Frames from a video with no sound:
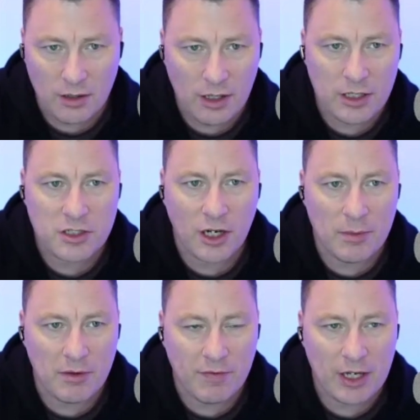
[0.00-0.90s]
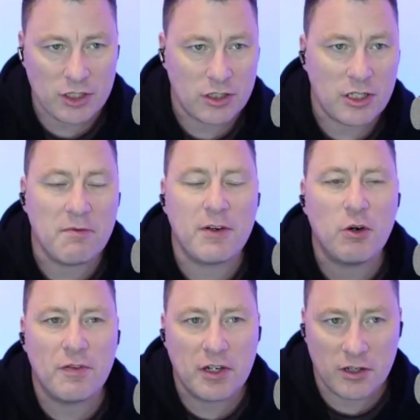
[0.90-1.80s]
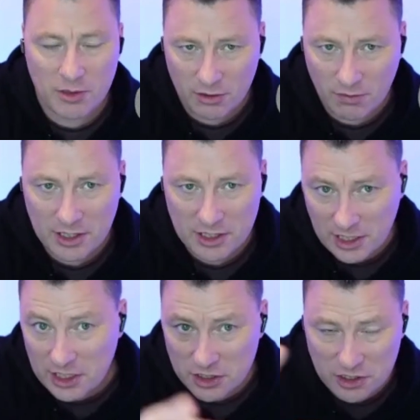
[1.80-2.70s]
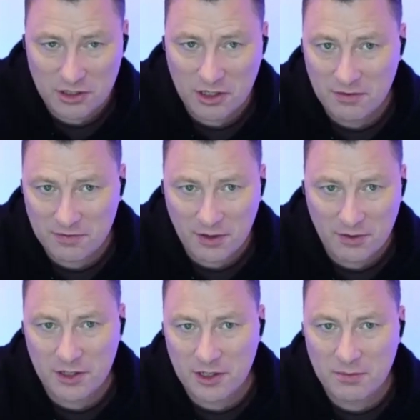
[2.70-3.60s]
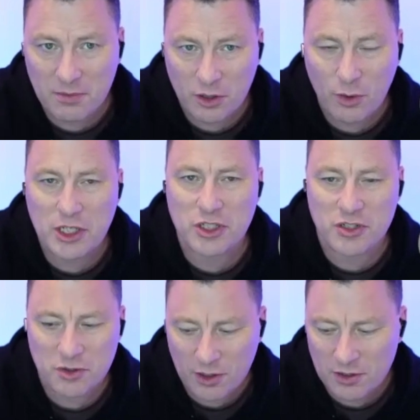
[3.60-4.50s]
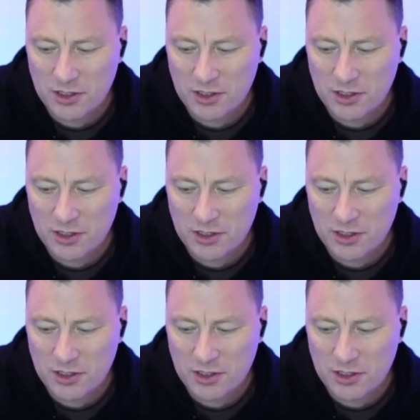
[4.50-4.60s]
in a timely fashion and involving them at the right stage of the equation as well.